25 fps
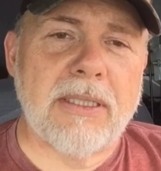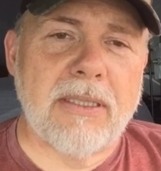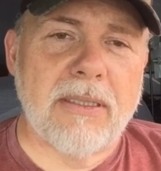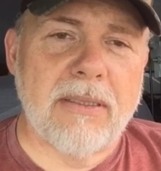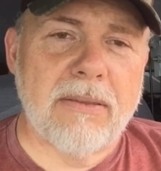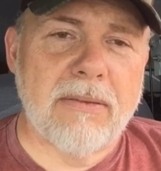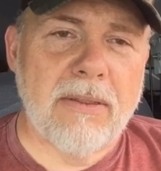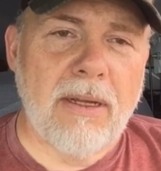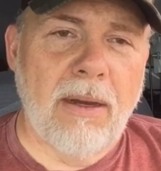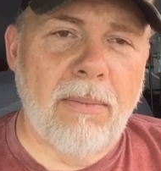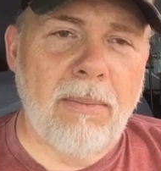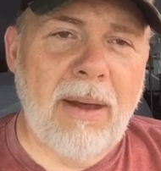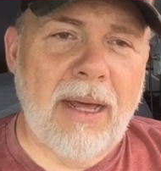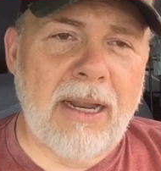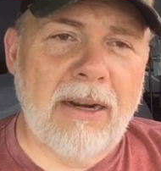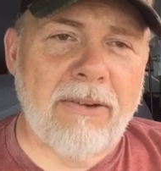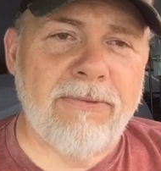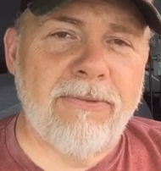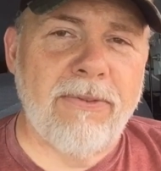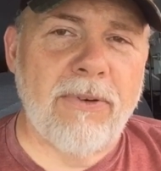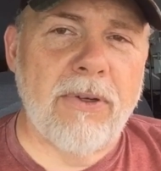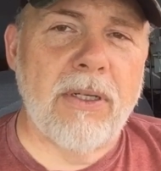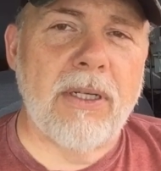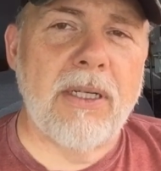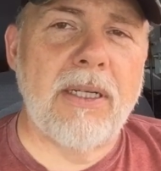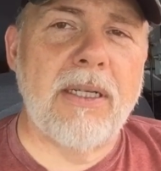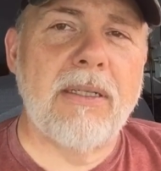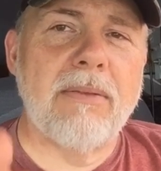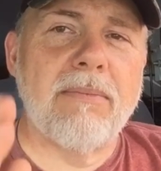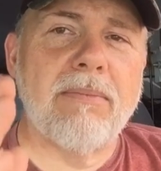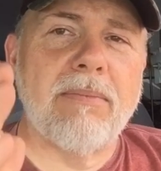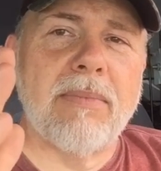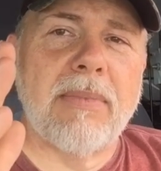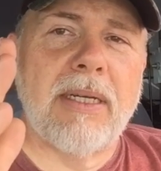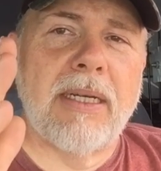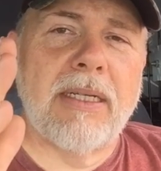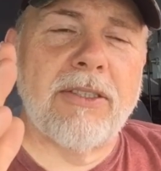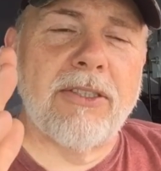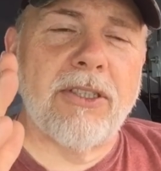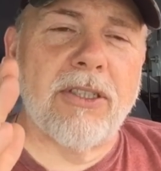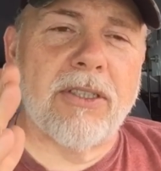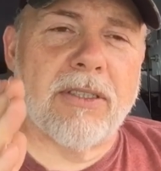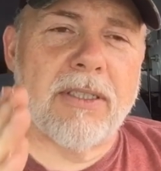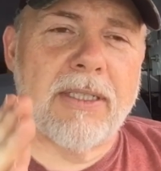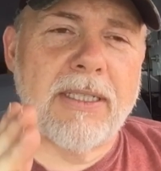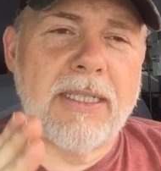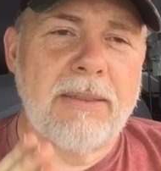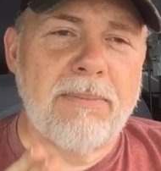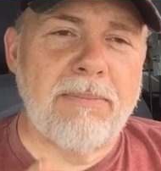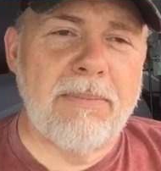it about a foot up and
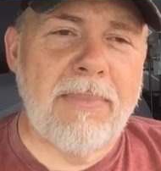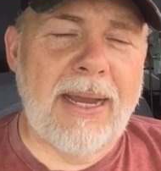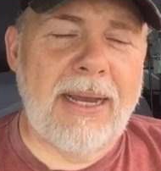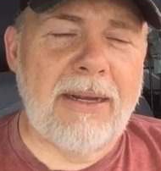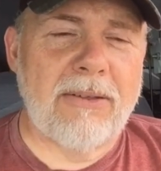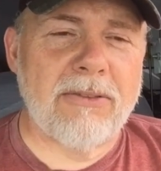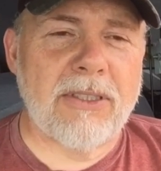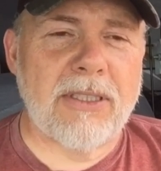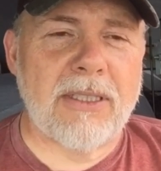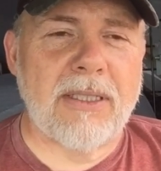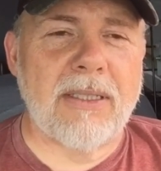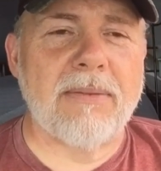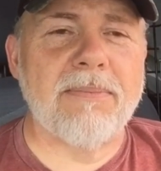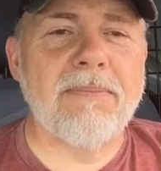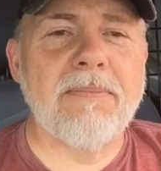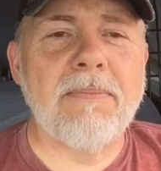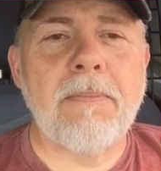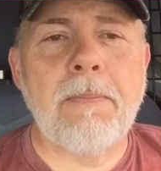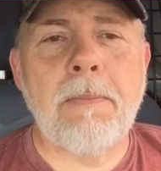just keep bouncing it.